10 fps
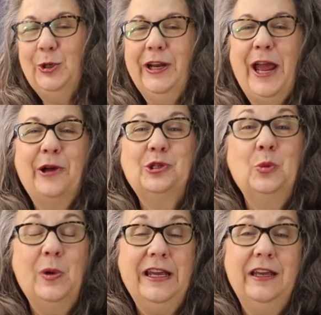learning how
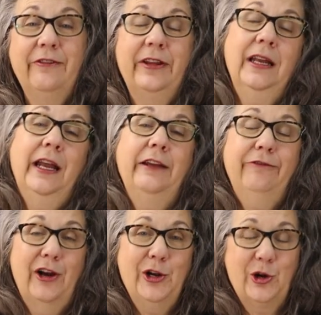to weave in a
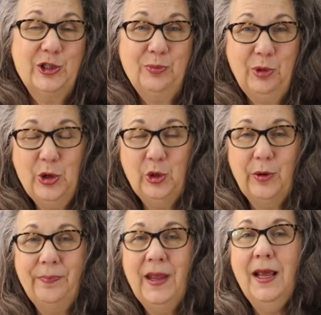fine arts
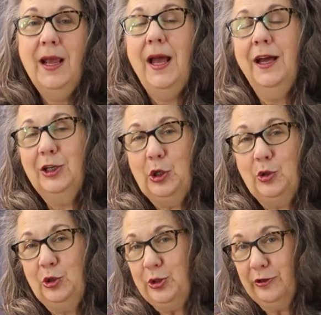program at a
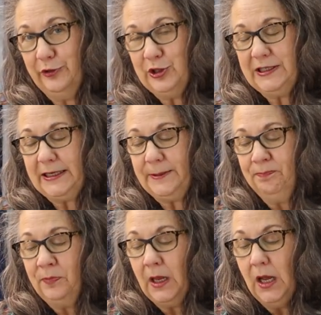local university,